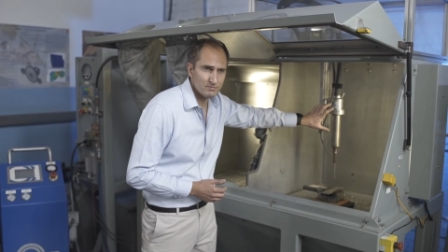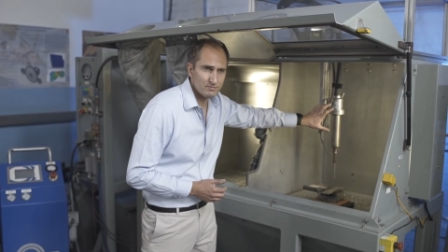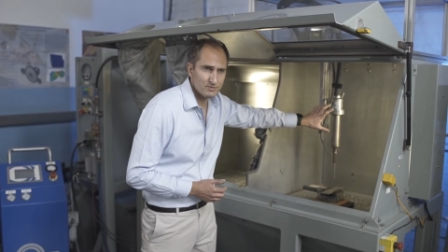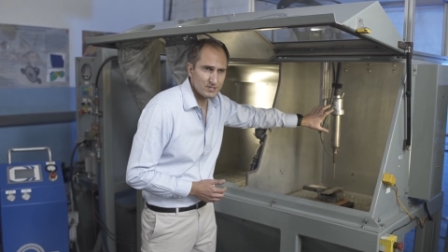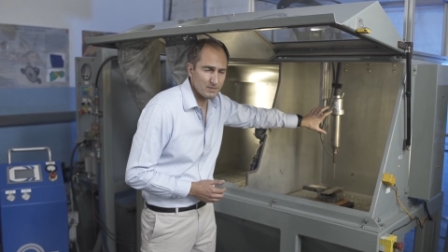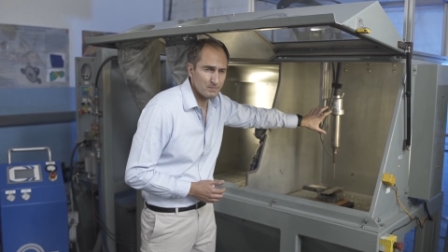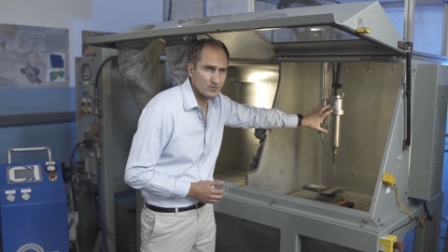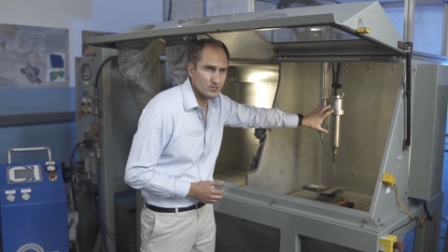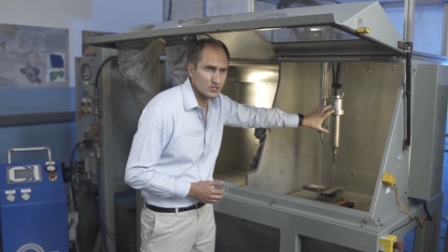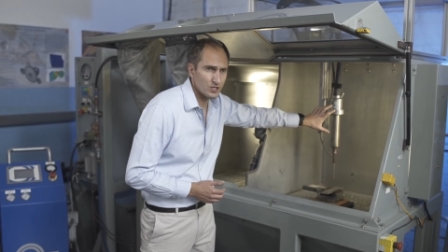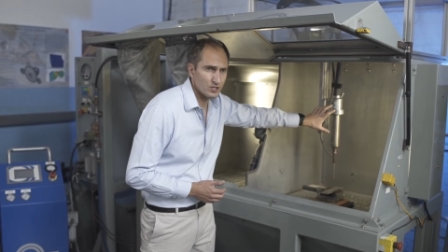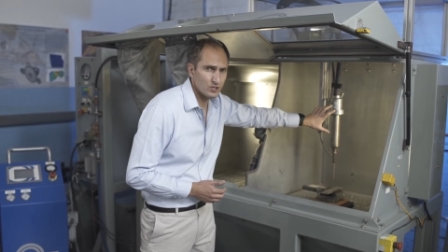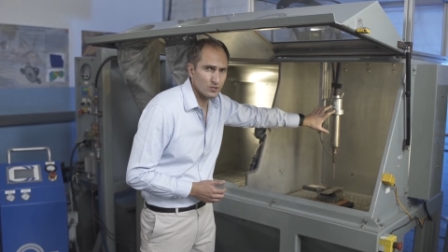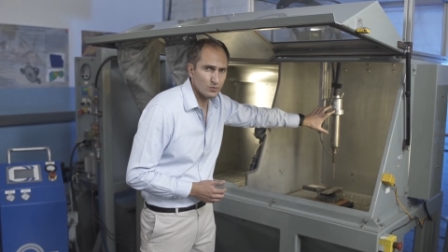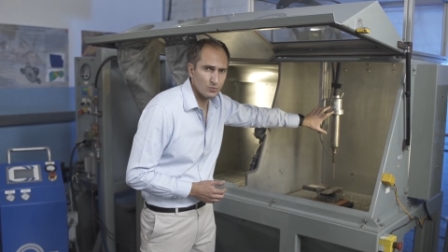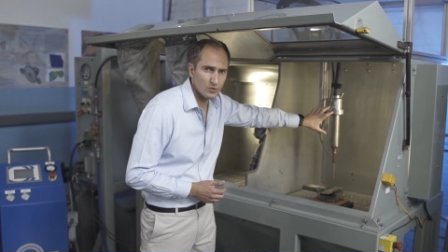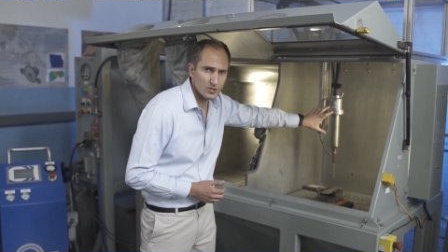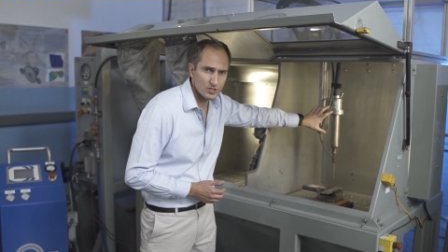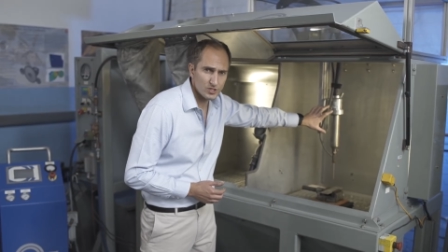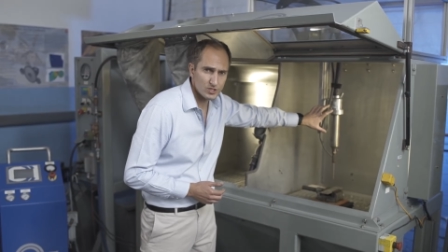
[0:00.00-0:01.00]
temperature you
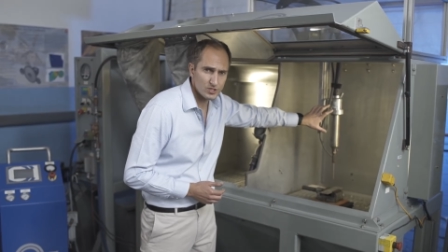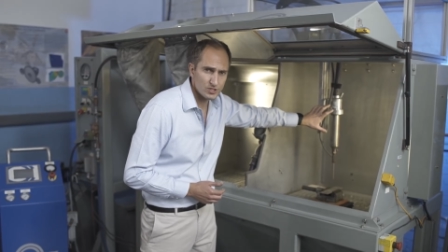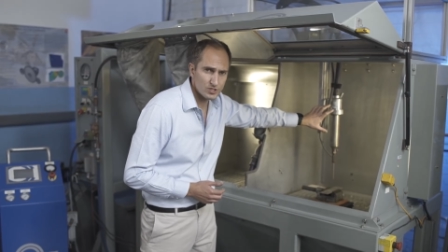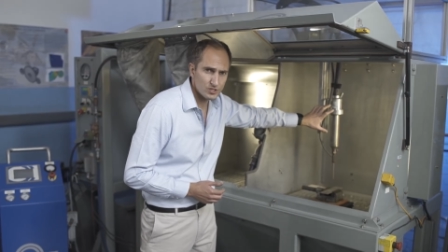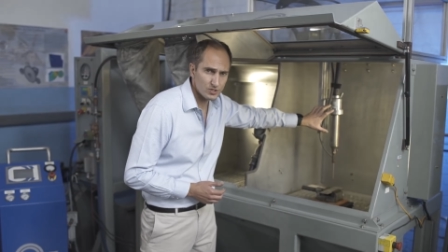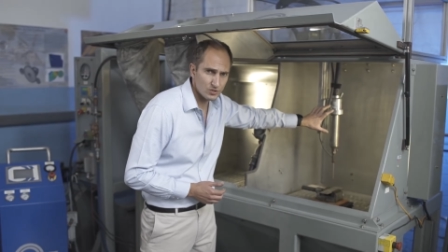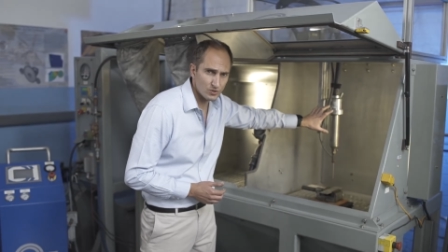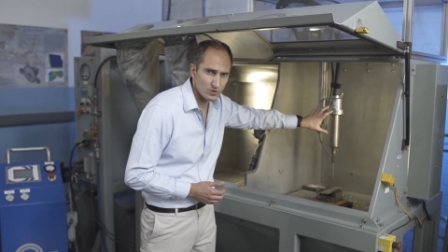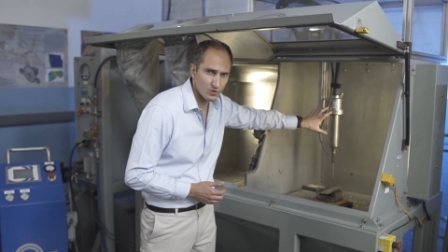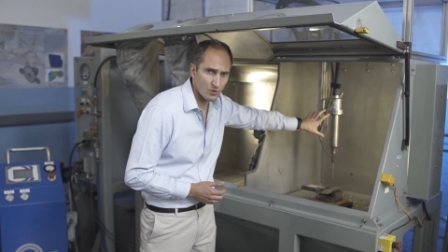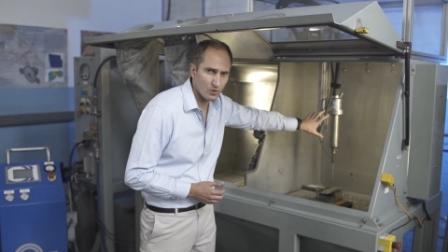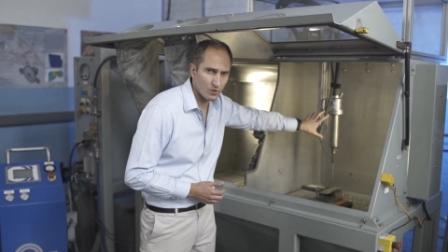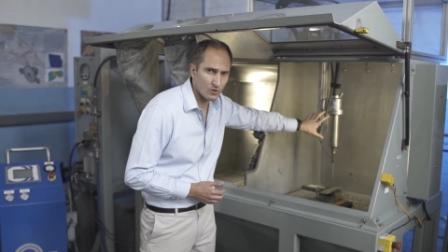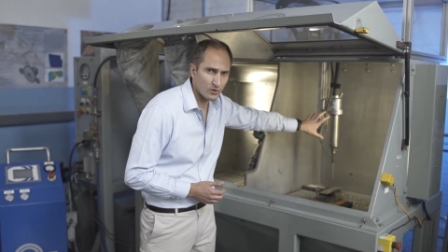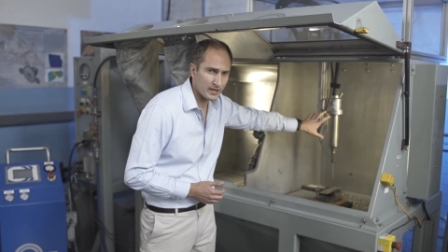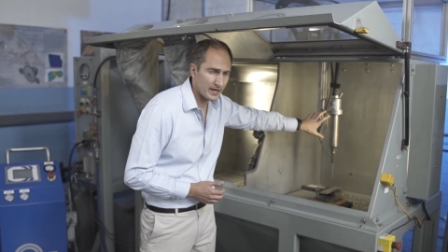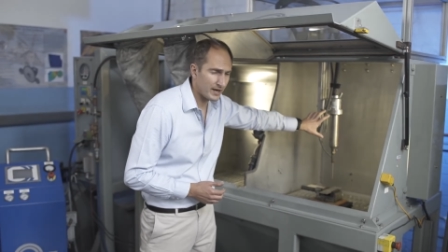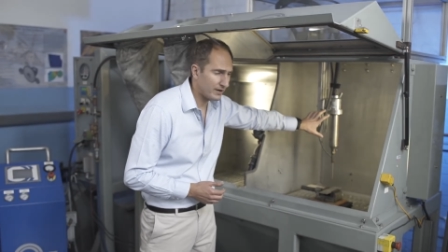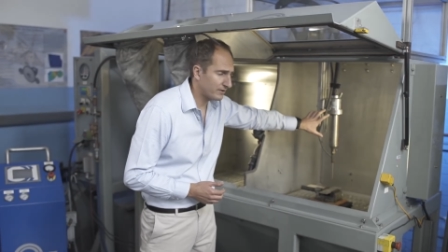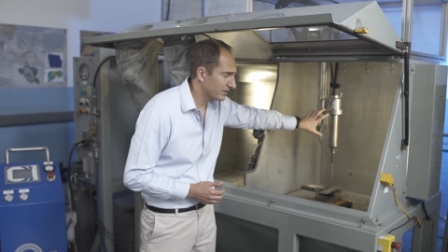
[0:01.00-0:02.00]
wish your
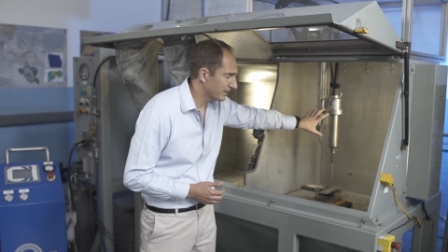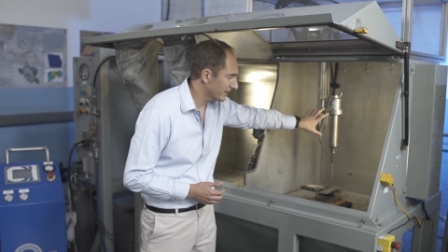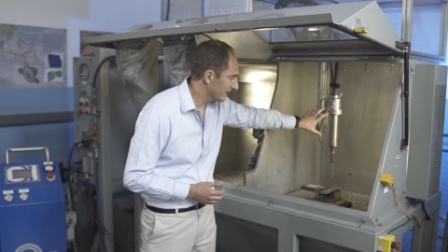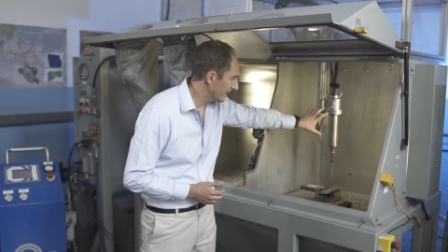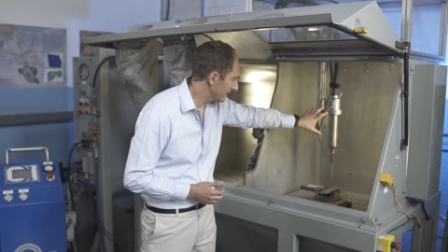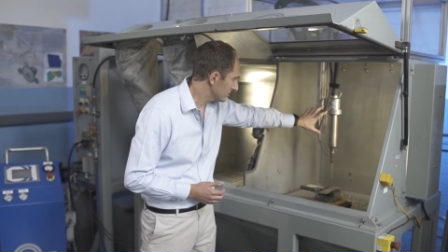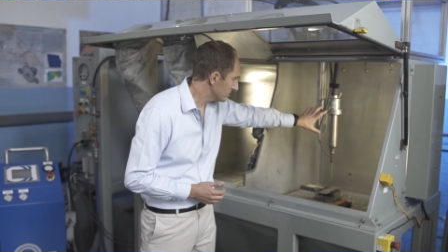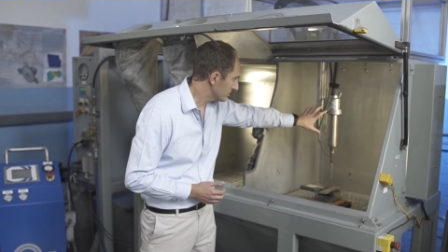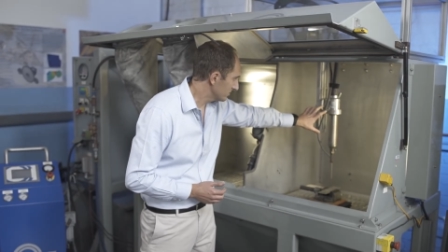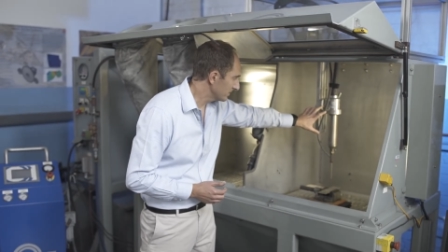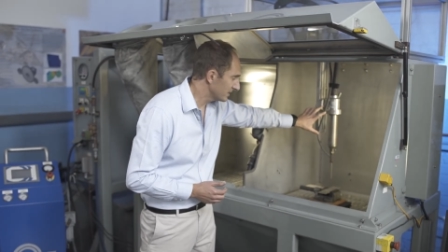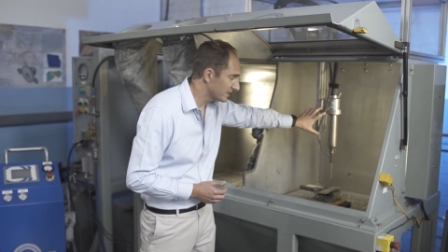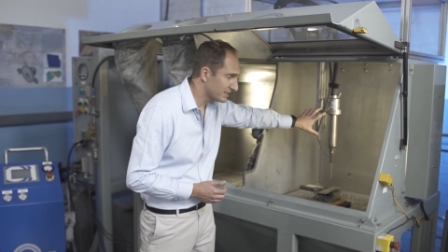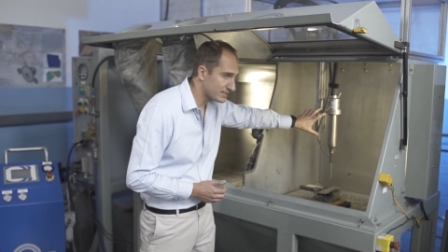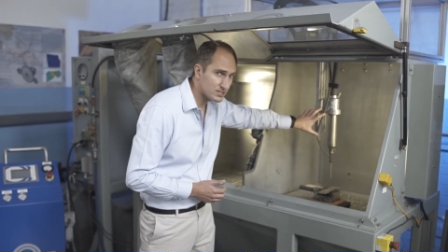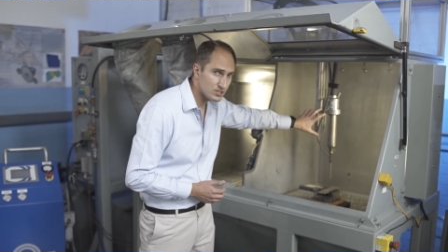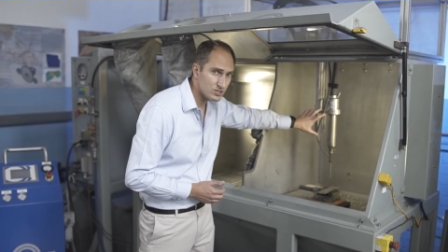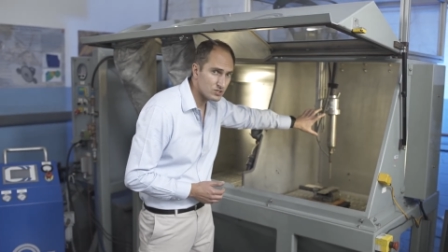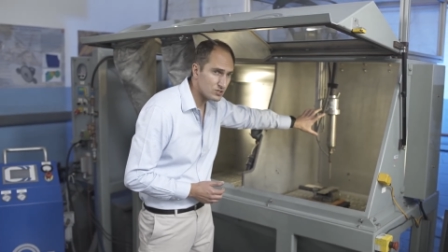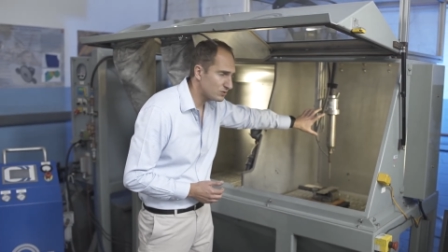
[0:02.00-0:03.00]
carrier gas to be
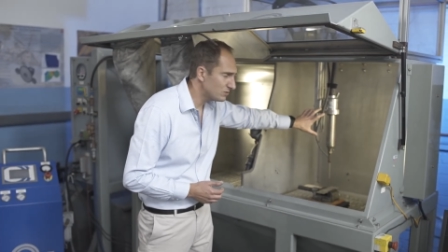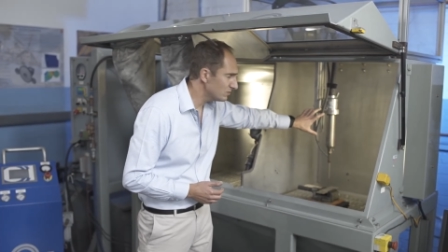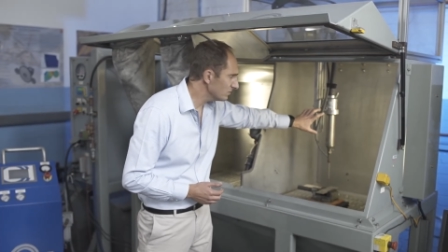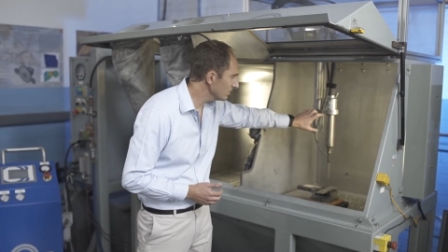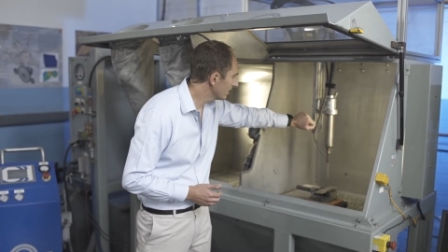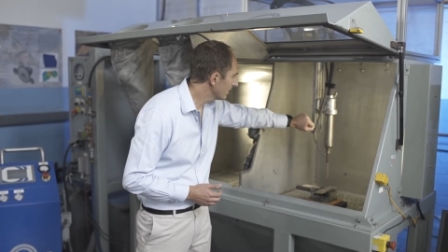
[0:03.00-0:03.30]
heated to.